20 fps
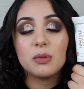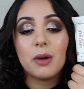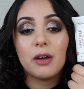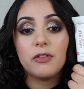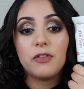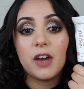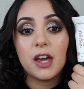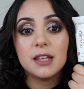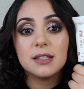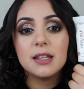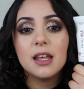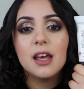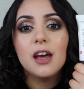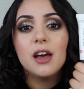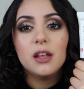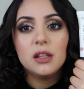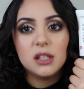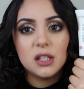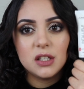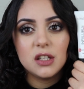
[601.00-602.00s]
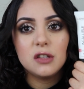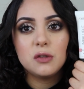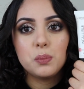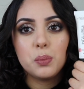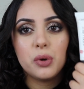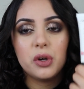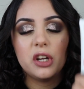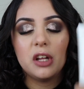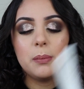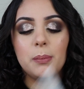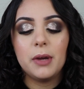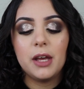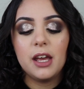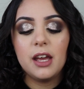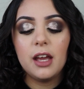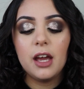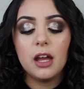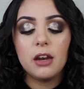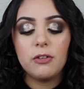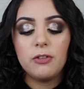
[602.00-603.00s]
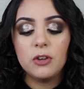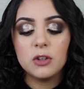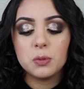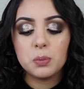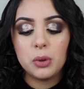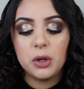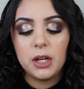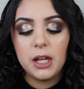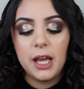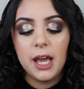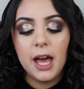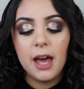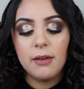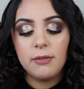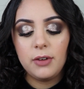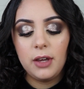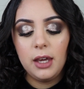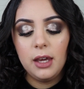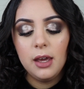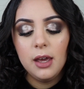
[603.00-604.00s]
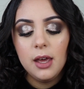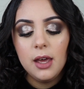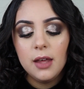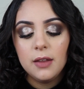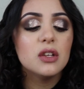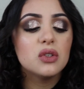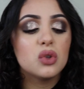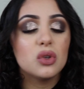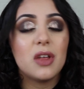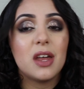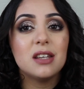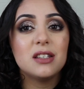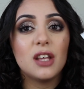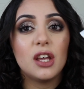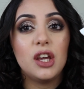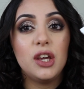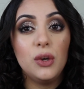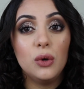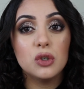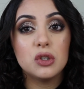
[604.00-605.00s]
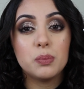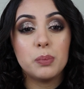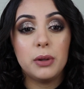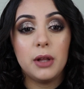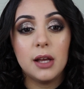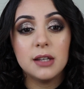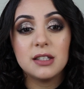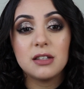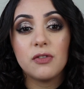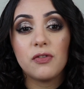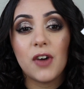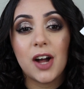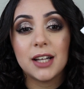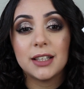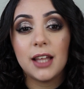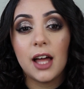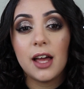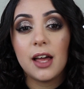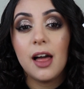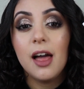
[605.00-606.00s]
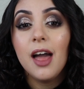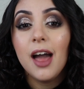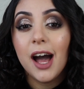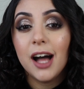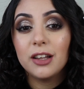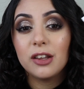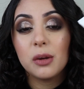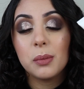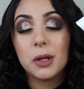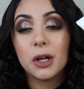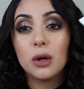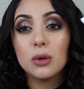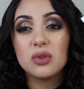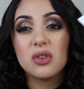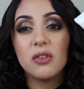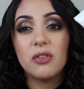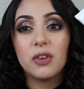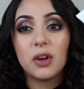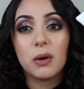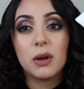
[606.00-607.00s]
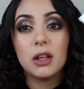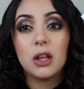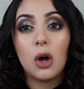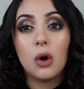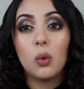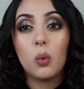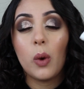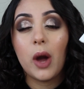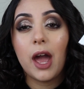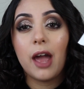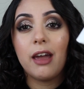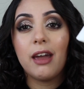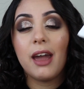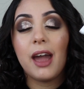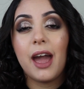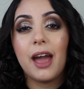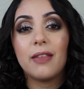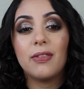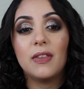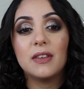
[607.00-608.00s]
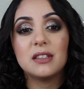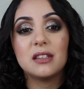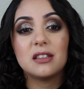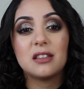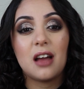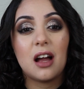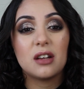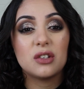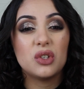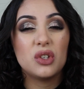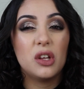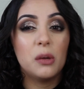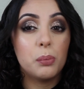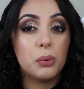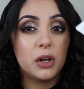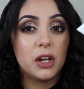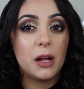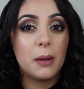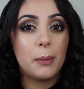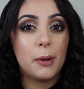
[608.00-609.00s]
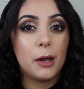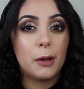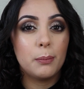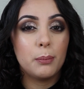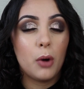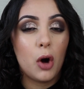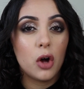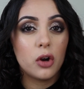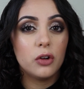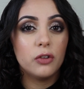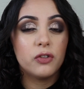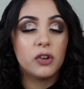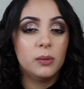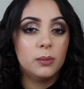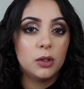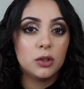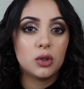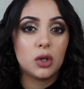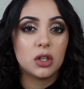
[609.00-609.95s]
to my face, this is pretty big and it feels pretty heavy, so that is a huge plus. The fact that a little bit goes a very long way, and this is actually a pretty big bottle from the